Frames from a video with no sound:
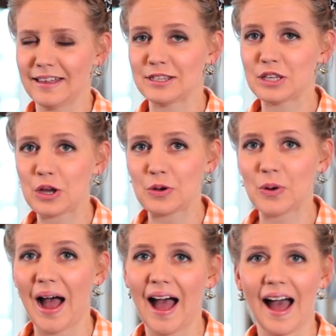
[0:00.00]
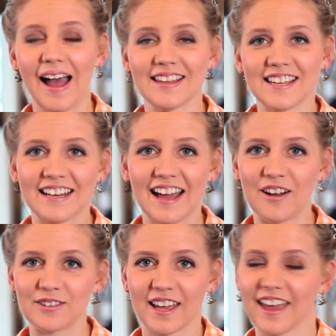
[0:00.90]
So I sent
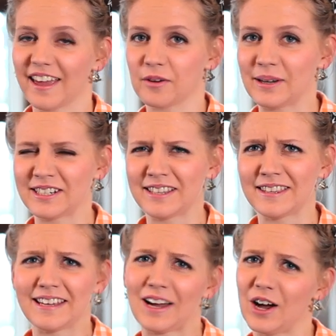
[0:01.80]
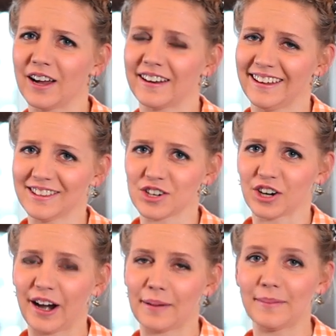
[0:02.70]
out a question thing on
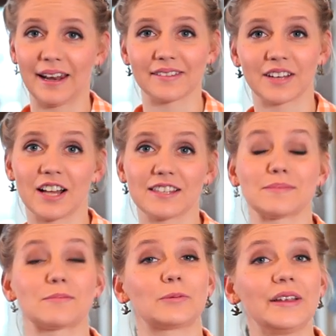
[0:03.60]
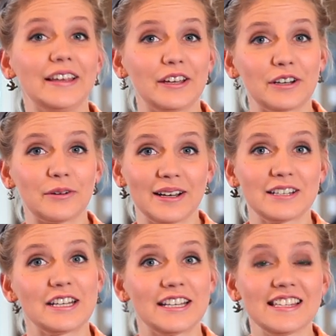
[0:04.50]
Instagram and I've got some really good
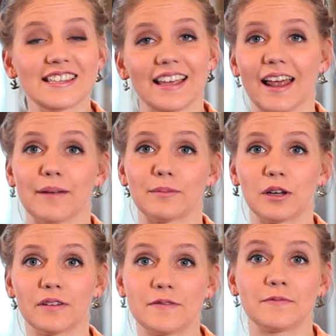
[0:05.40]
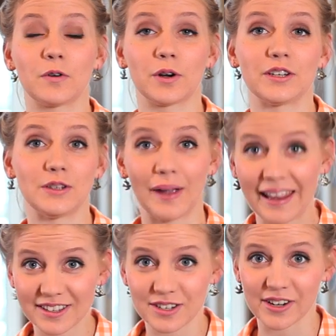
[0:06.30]
questions that I'm looking forward to
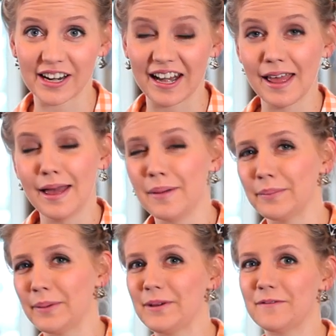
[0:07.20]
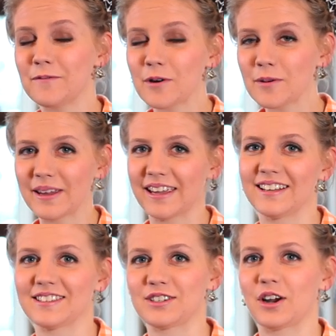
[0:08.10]
answering. But before we
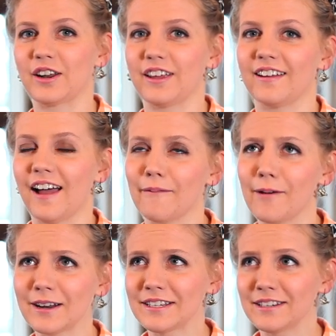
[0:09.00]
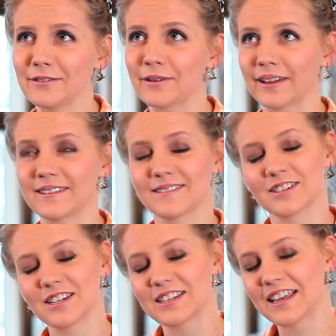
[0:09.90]
get started, I wanted to
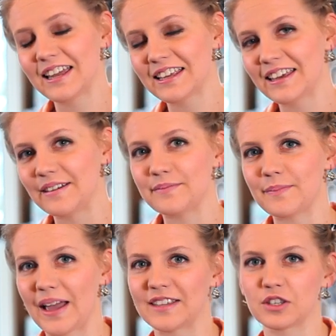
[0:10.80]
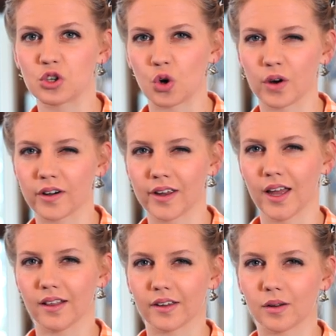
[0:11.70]
just kind of give my
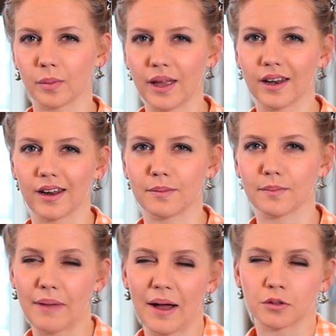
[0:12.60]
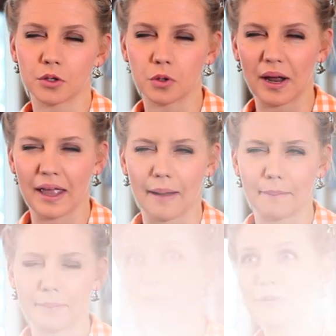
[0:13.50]
story a little bit and about who I am.
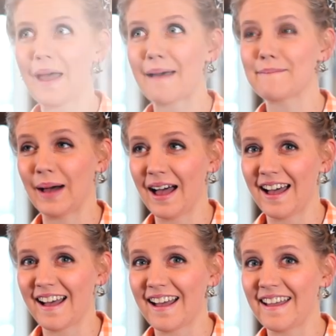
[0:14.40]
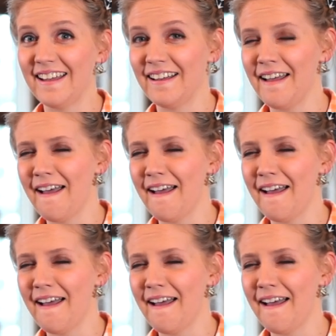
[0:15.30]
Who am I?